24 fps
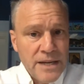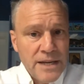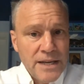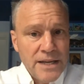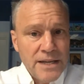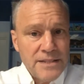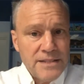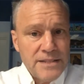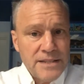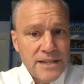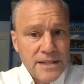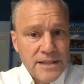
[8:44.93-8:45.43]

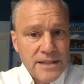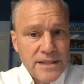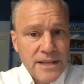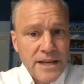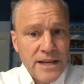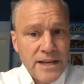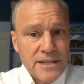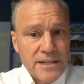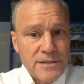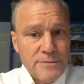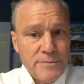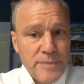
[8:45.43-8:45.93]
It's that they
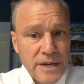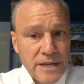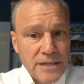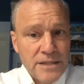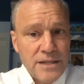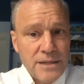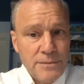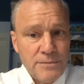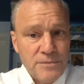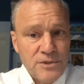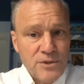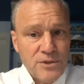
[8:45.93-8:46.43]
expect
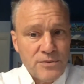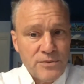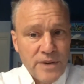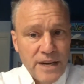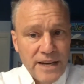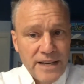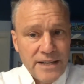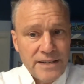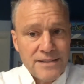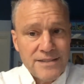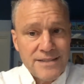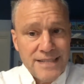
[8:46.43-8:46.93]
him to
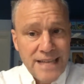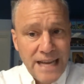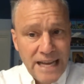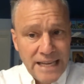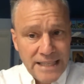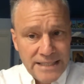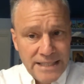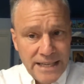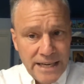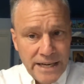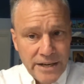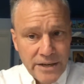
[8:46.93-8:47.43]
write
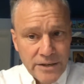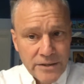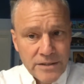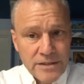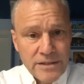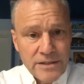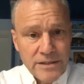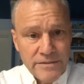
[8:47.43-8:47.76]
satire,